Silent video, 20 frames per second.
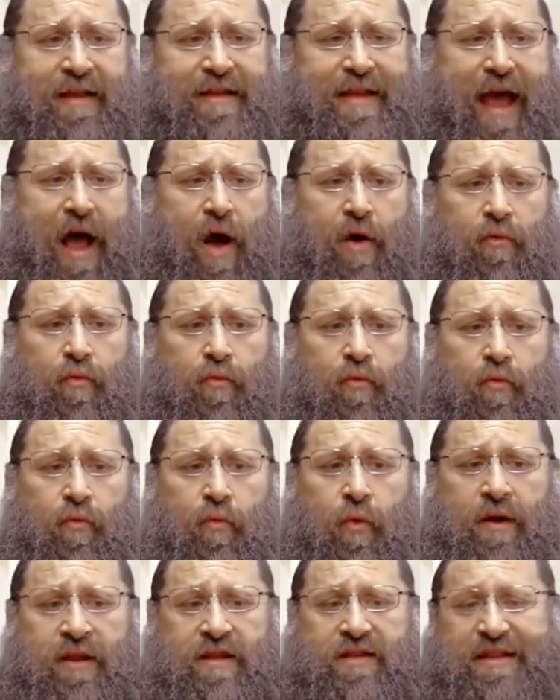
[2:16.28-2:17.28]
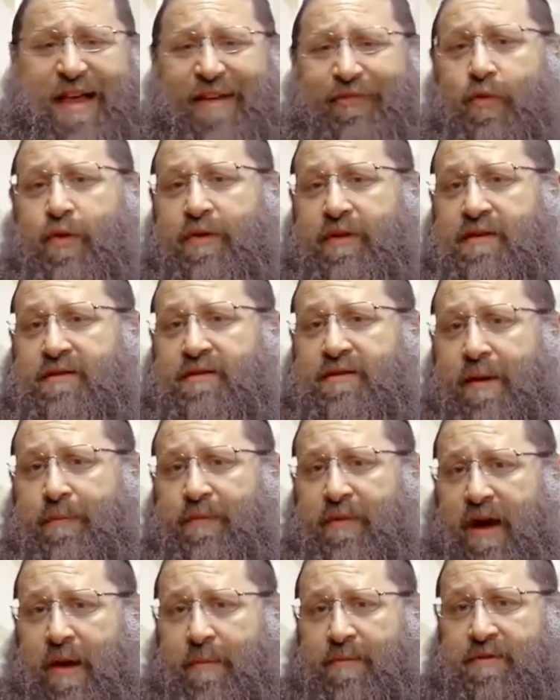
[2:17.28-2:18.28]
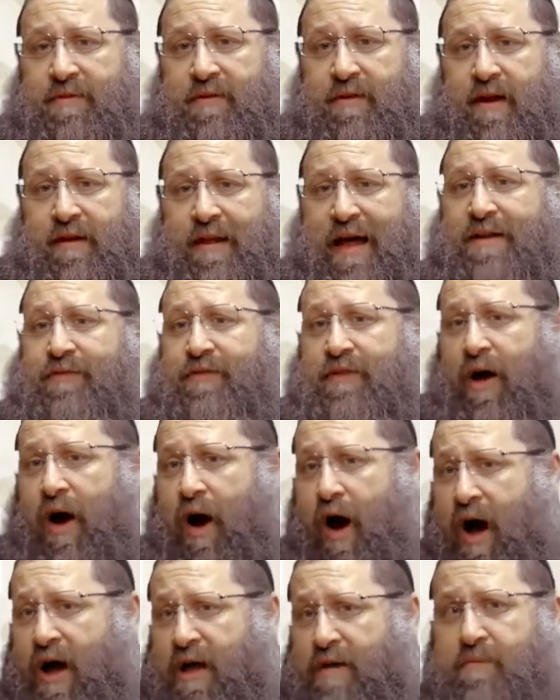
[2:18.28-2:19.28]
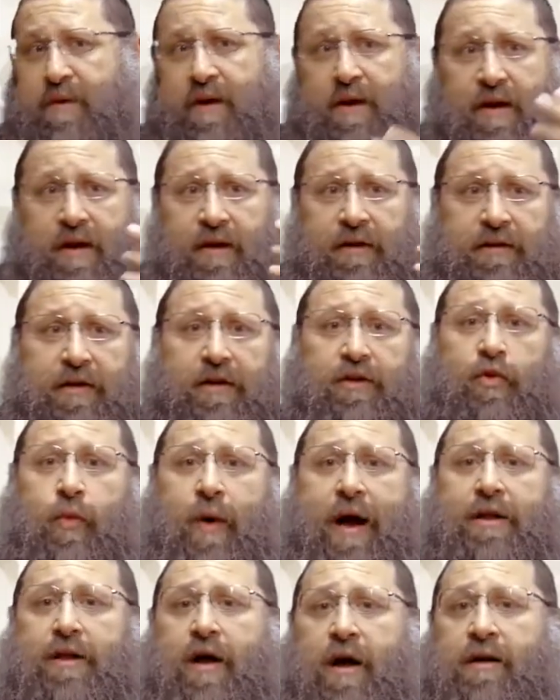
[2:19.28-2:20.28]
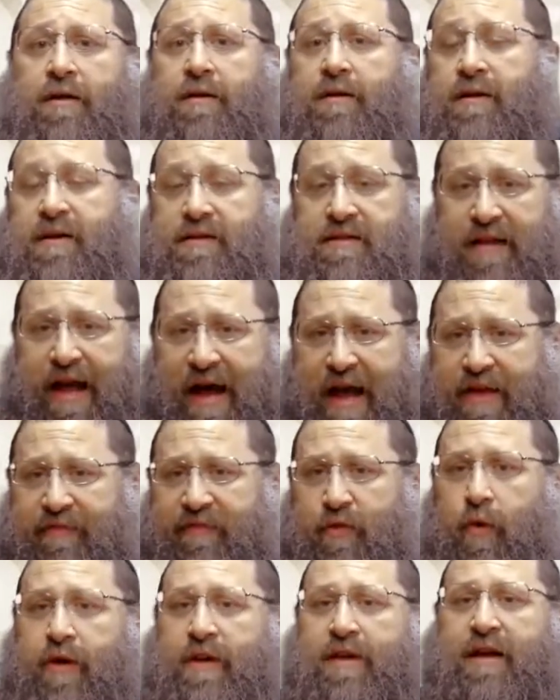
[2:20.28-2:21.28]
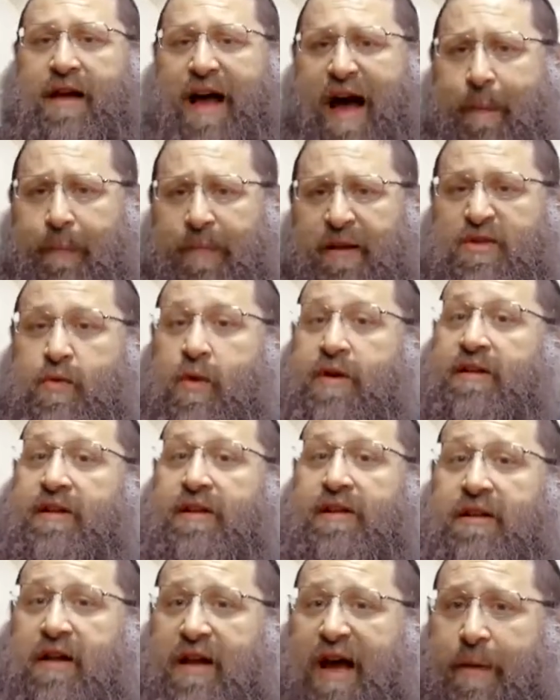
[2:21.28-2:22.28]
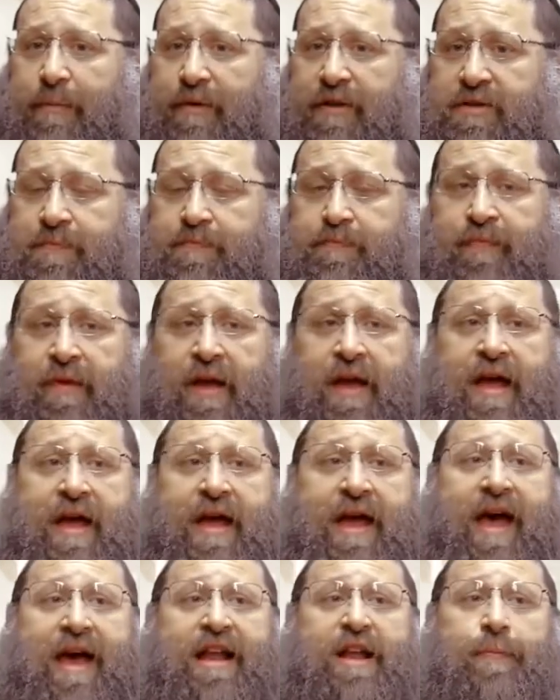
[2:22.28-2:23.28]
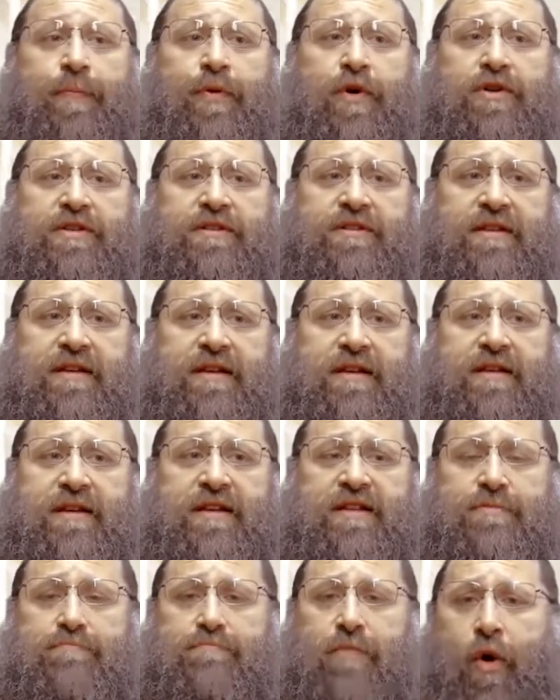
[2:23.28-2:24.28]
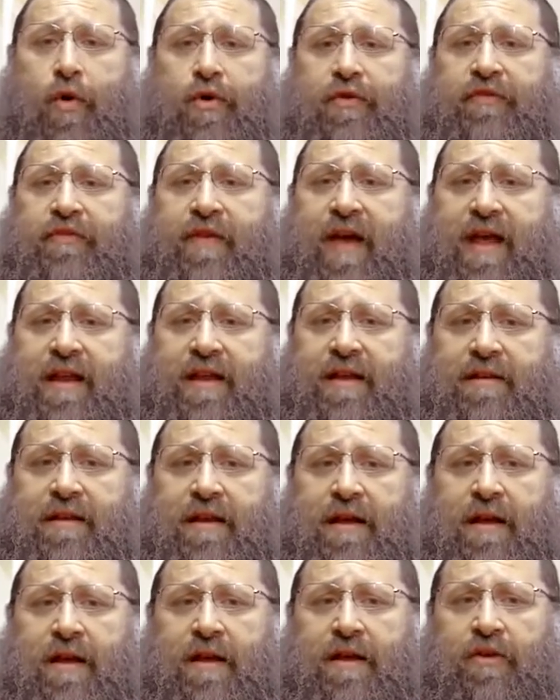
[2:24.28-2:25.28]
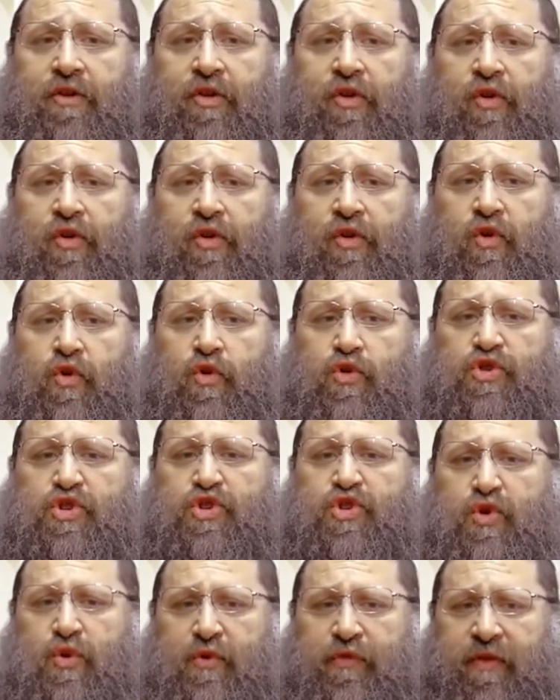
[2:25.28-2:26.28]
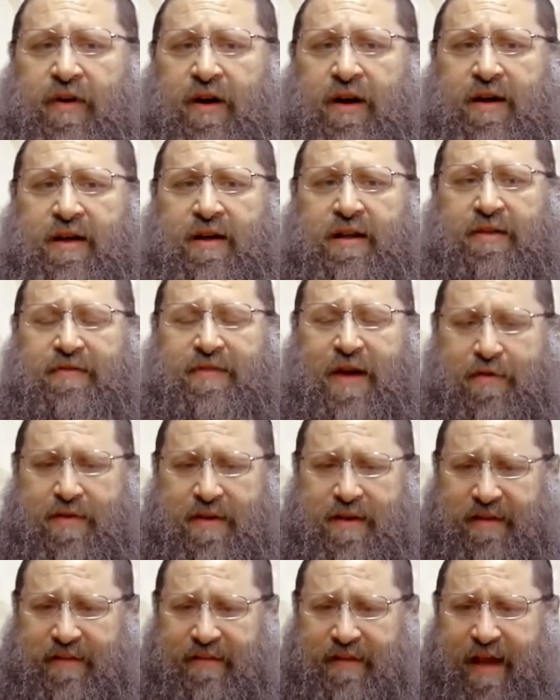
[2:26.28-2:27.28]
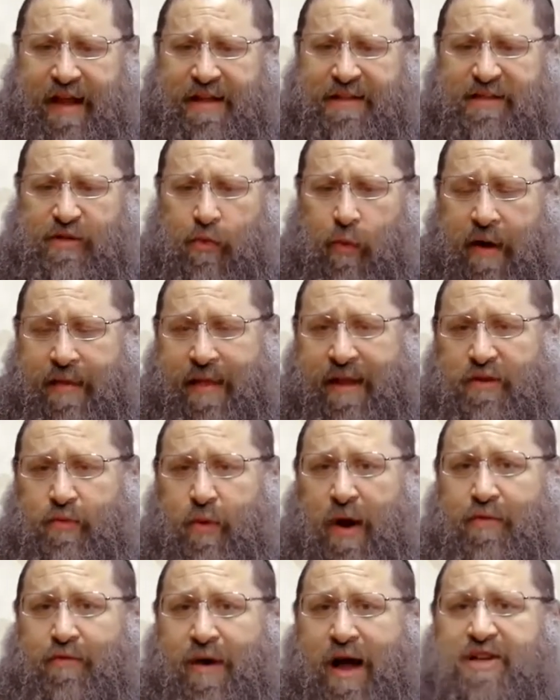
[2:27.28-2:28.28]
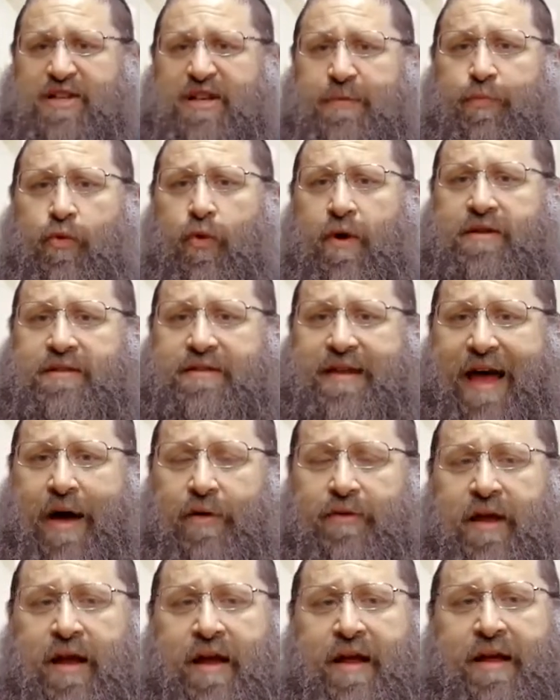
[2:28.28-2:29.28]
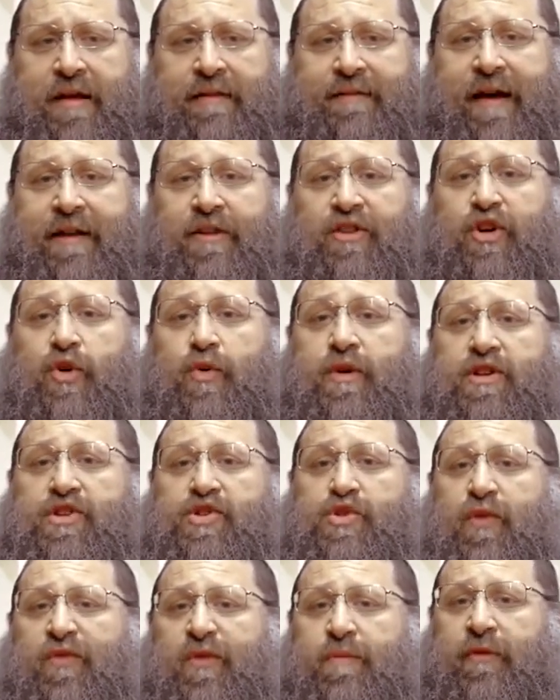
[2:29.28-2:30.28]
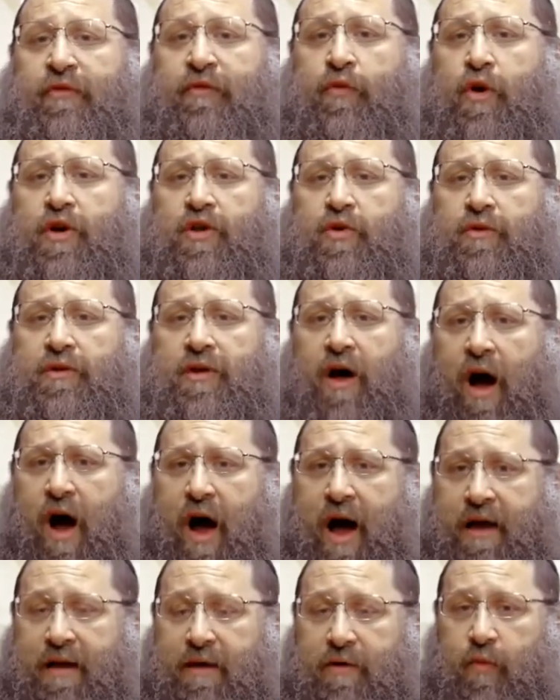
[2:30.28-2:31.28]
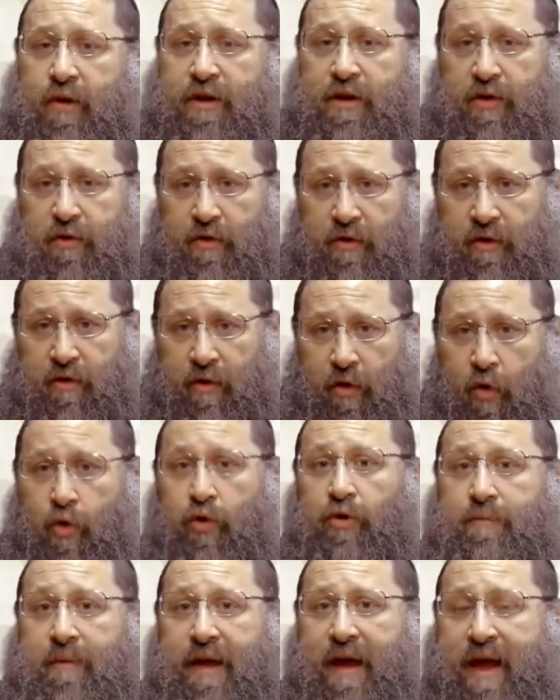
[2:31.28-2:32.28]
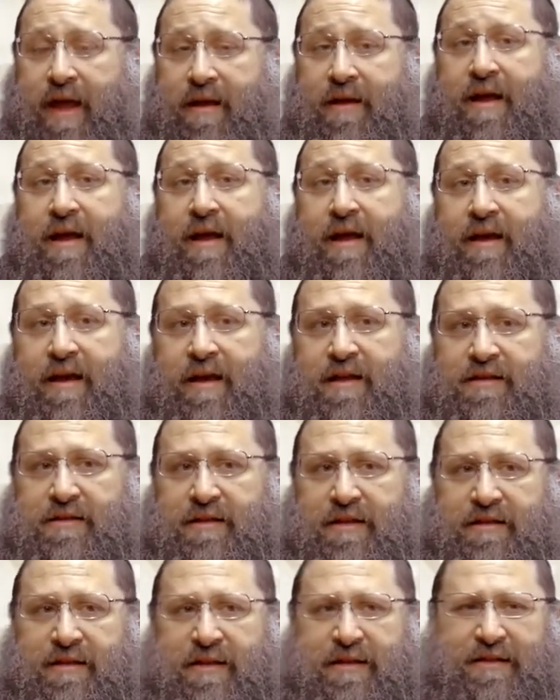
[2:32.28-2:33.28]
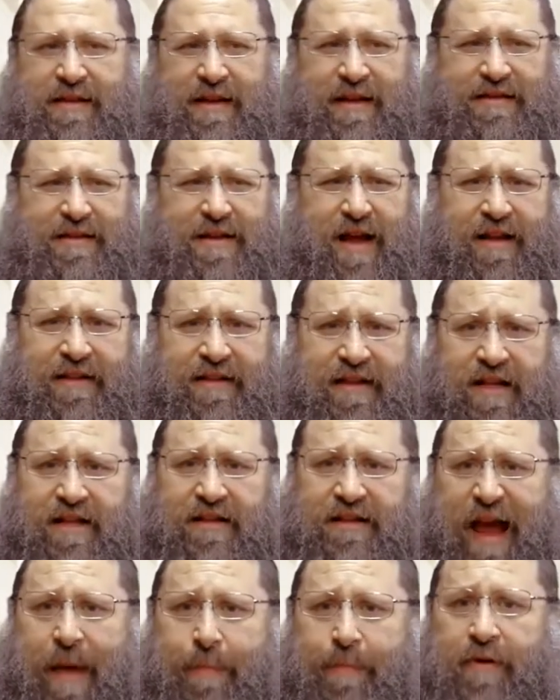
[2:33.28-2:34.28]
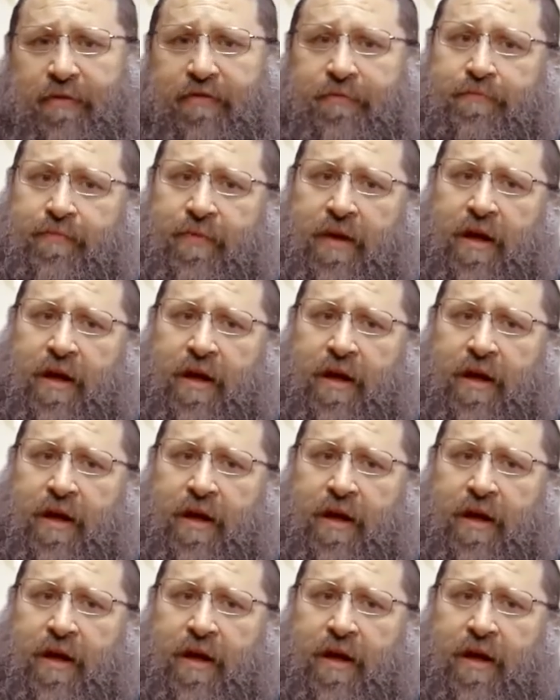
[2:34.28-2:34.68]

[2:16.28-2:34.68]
Now, what he's left with is sometimes a lot of time to dwell on his life, what he accomplished, what he didn't accomplish. And a person is motivated to do tshuva in a very intense way. That's why Rashi points out that doing tshuva before you die, when you're an old man, is an ideal type of